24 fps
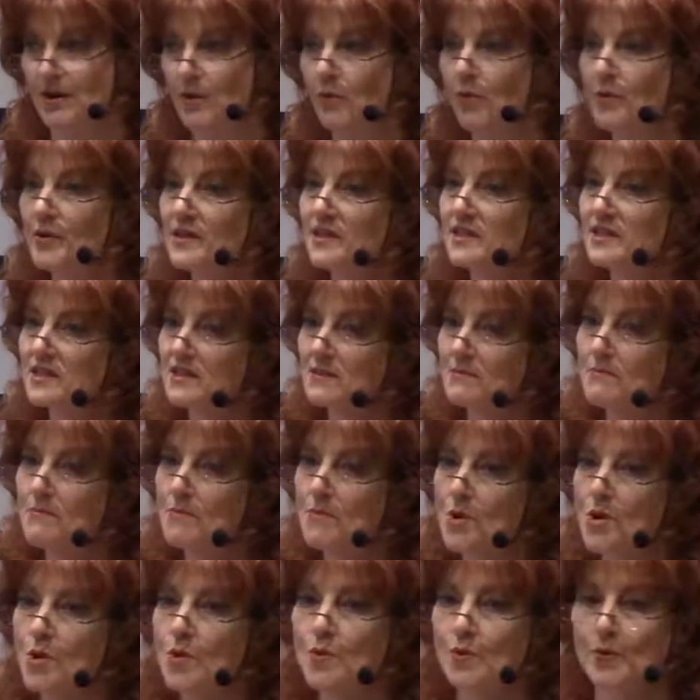What is the
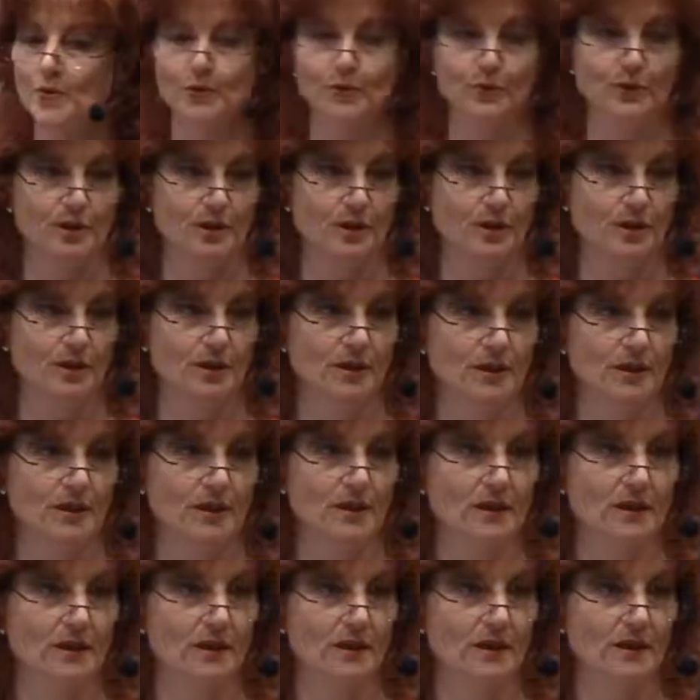mold?
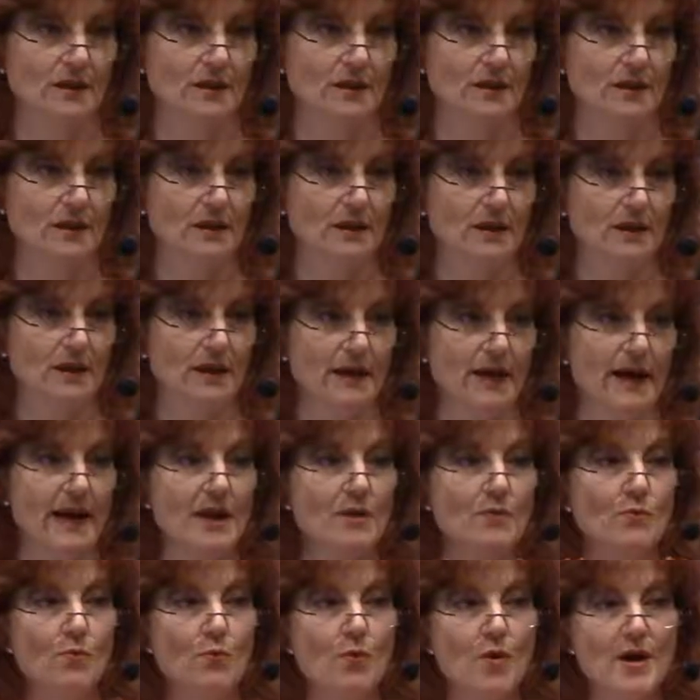
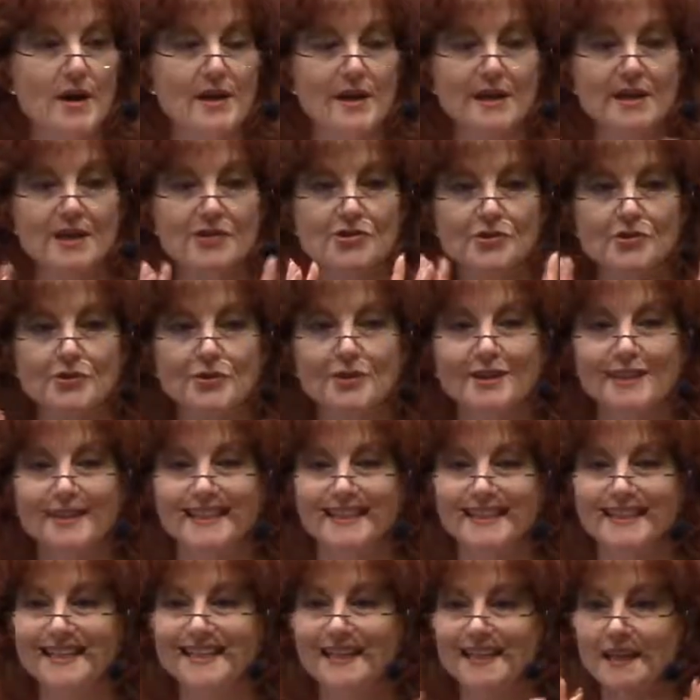And what is your
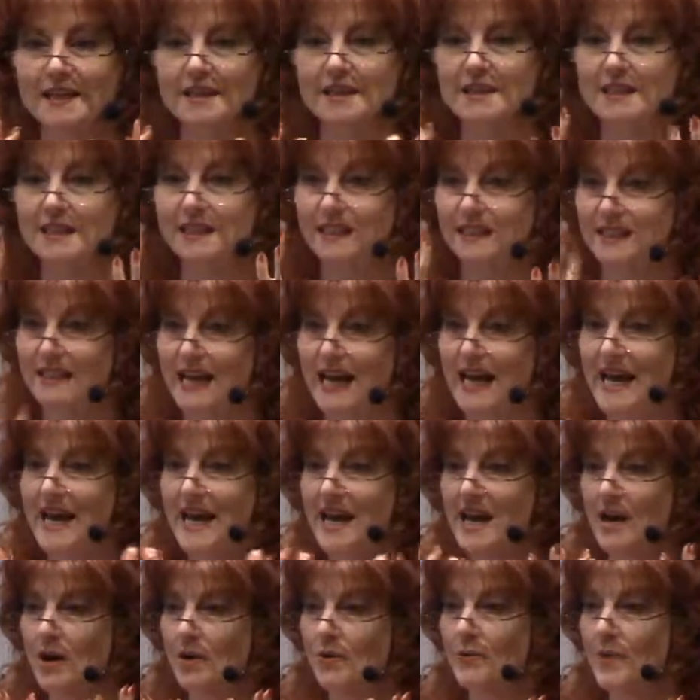thinking
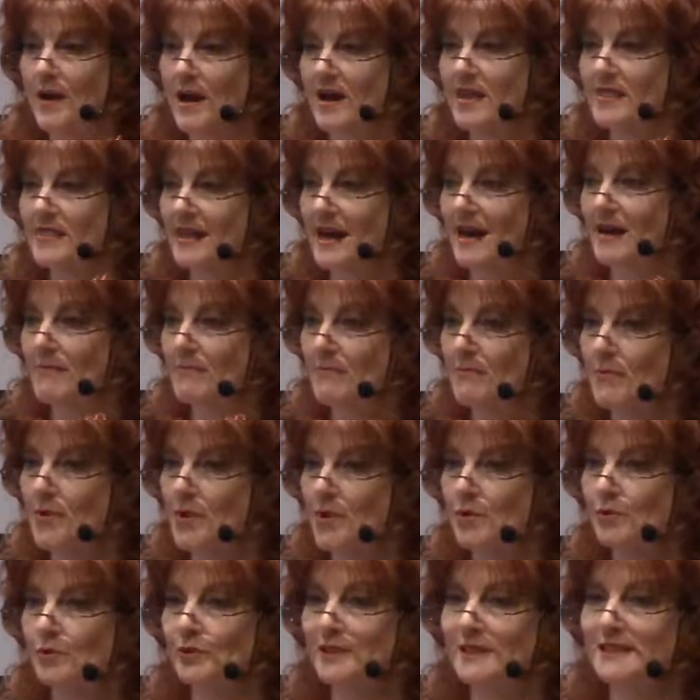today around that
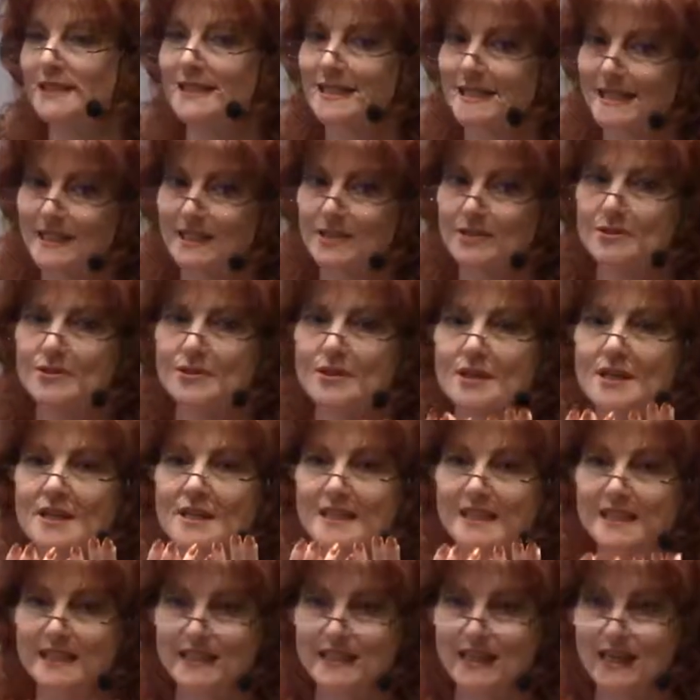mold? Is it still
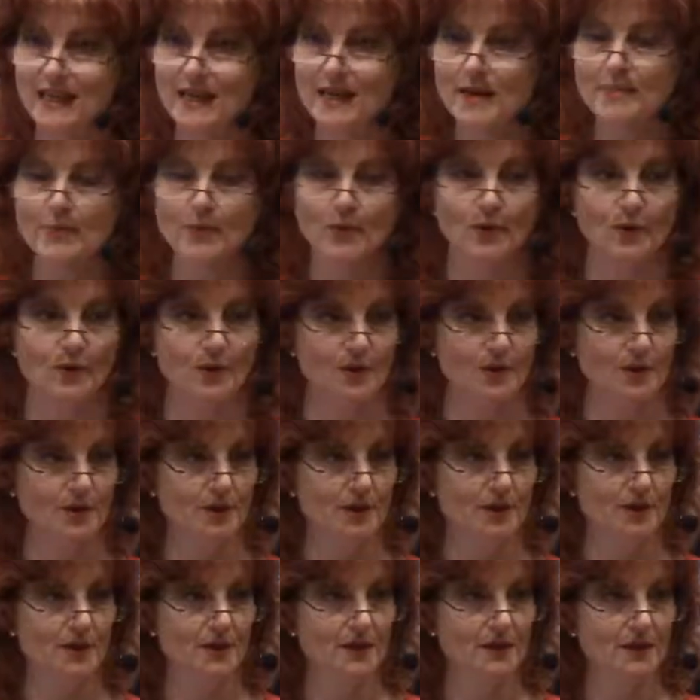stable
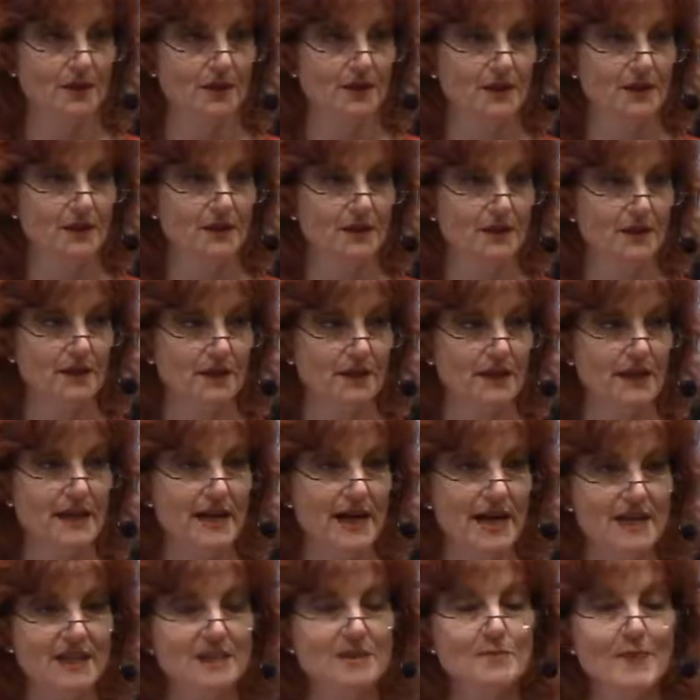in
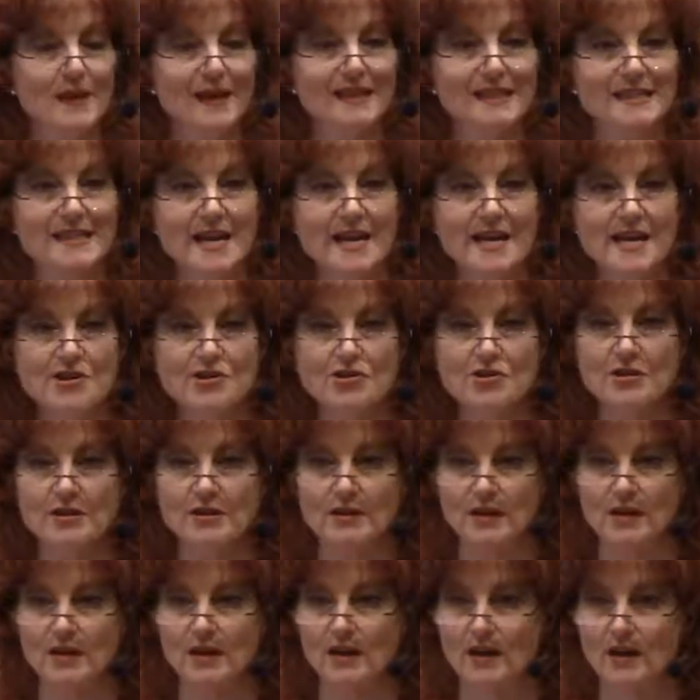
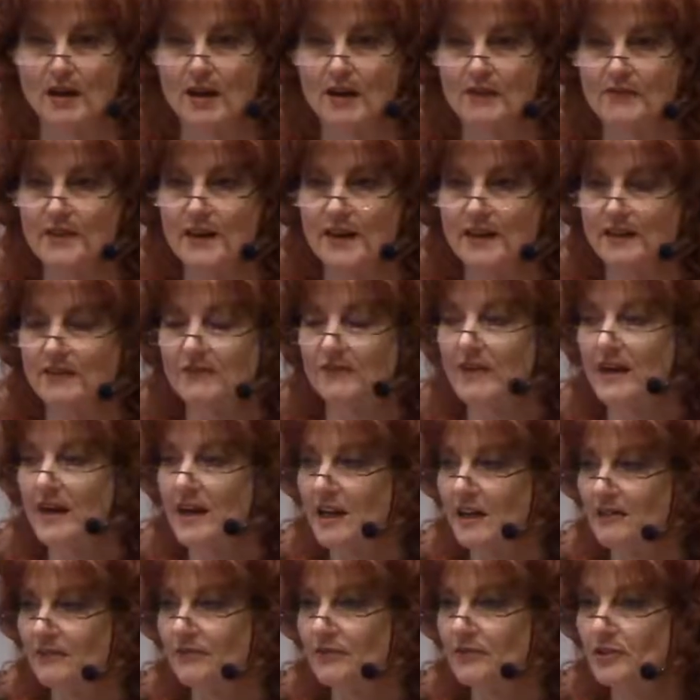expectation of that
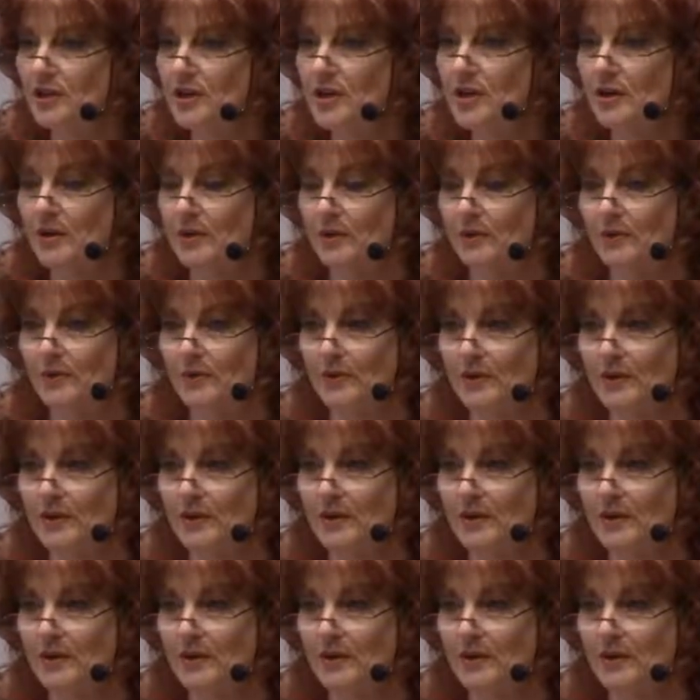divine flow?